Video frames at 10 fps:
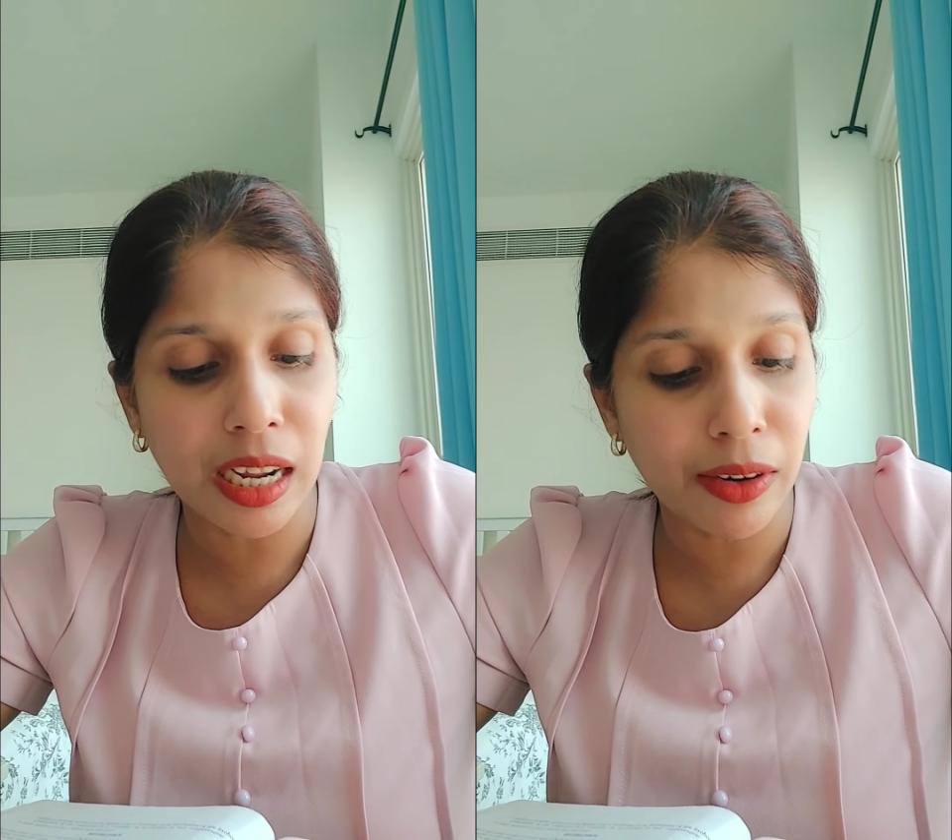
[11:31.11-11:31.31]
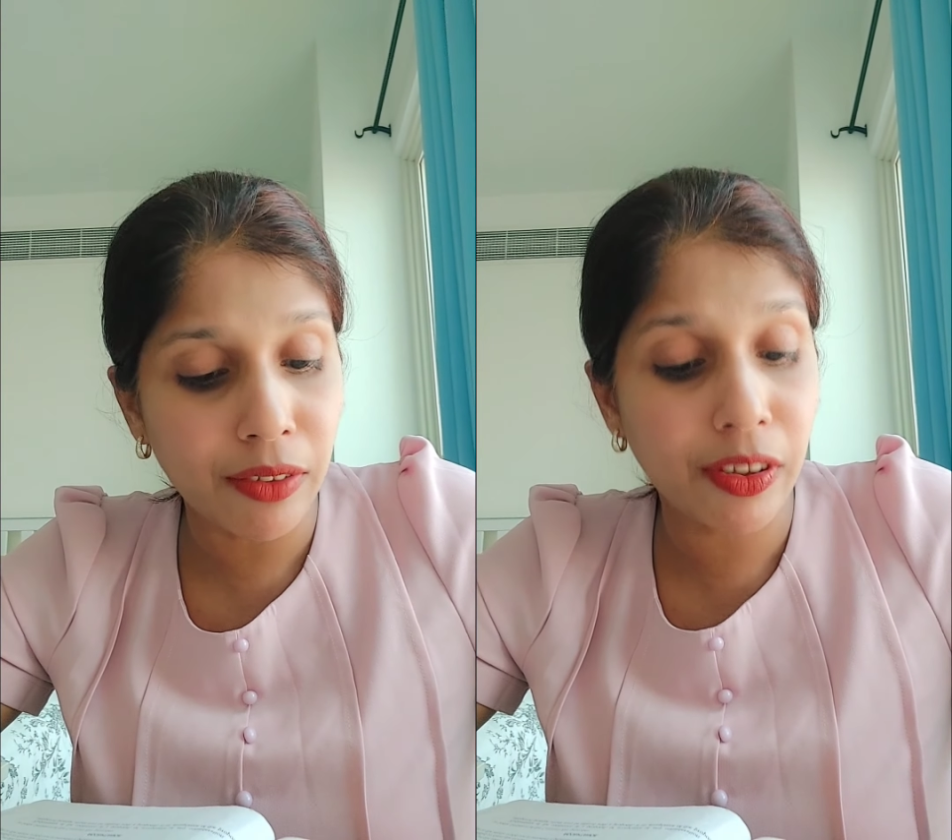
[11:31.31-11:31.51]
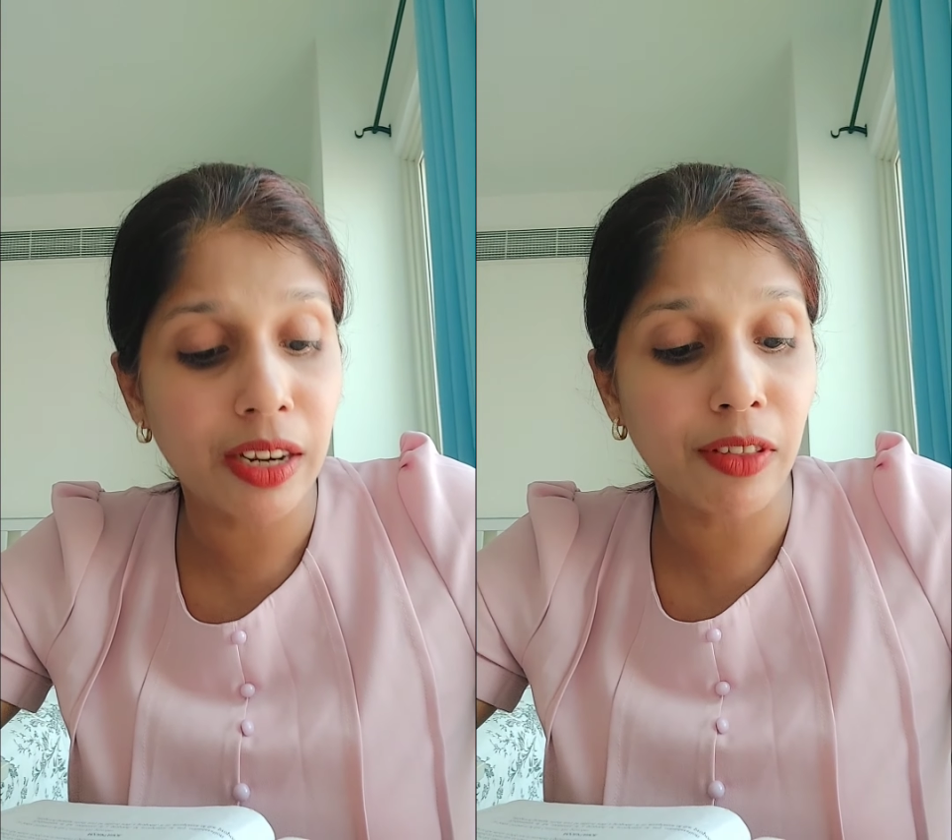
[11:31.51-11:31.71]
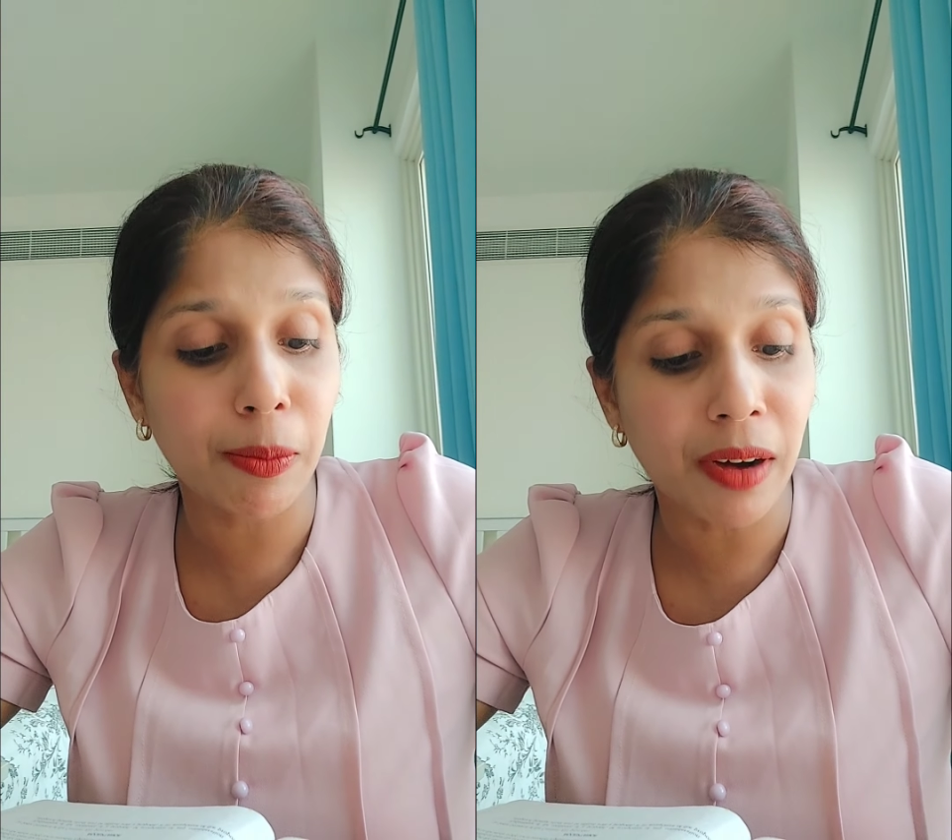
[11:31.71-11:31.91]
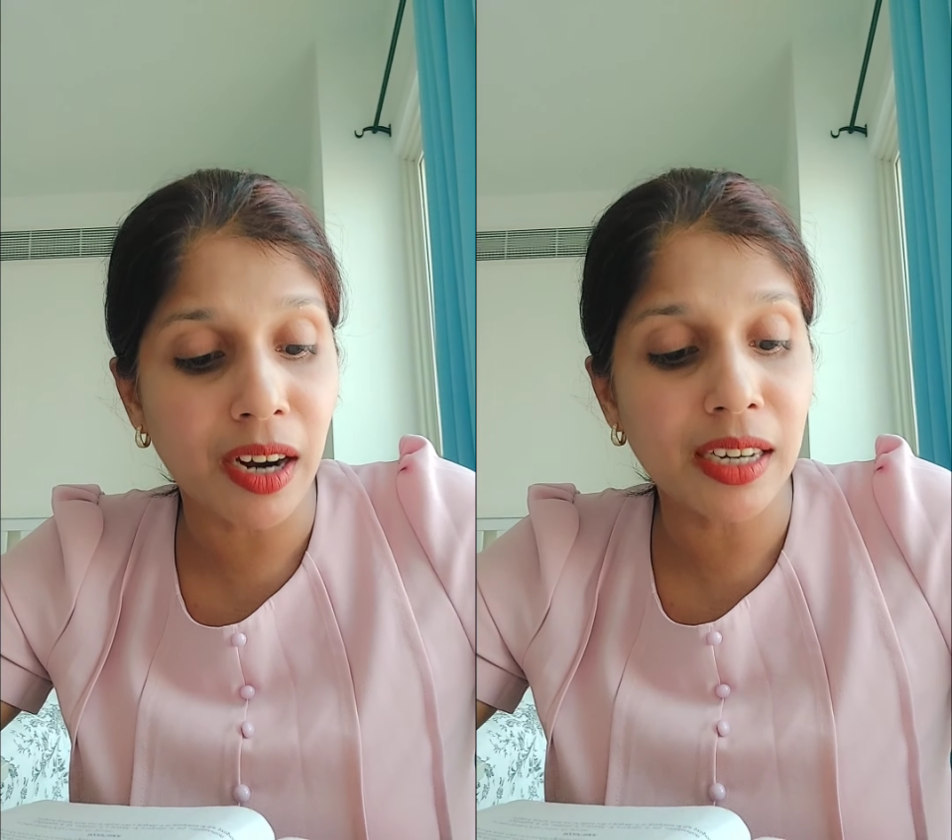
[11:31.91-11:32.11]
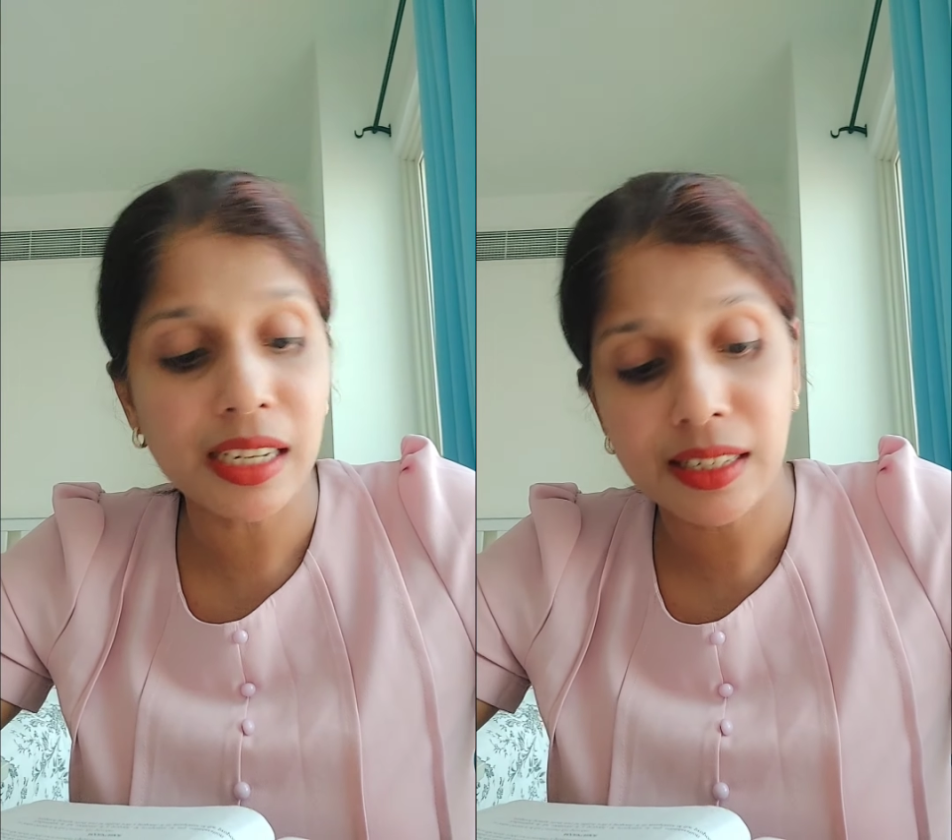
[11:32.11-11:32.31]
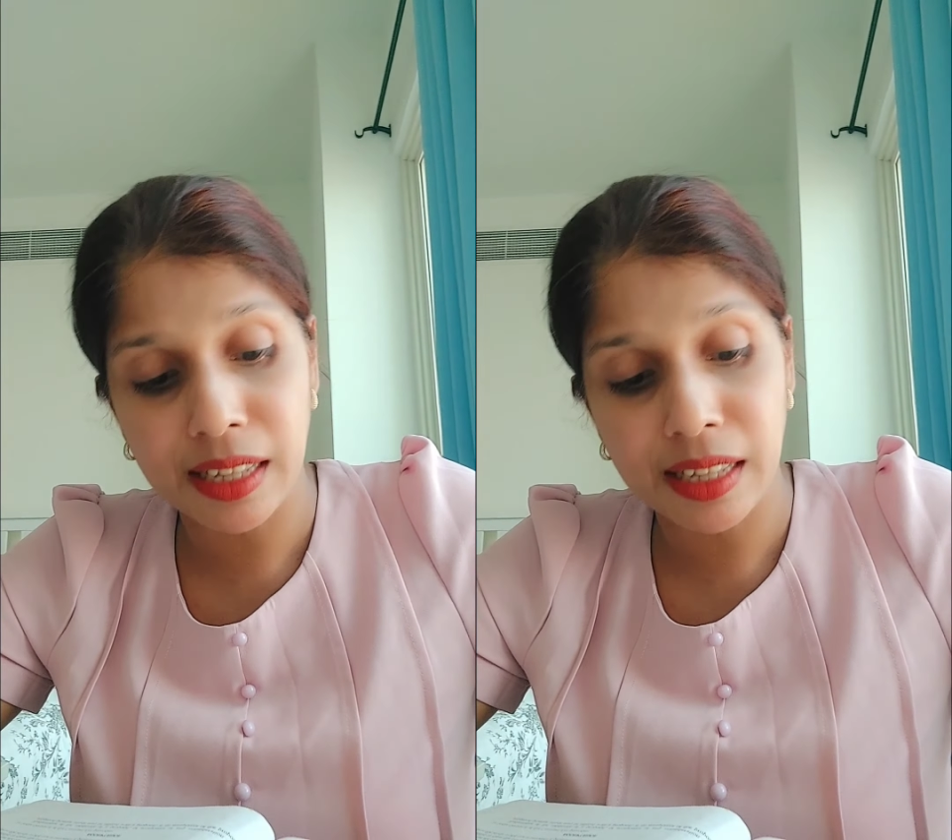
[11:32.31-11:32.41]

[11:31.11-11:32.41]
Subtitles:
even if the parties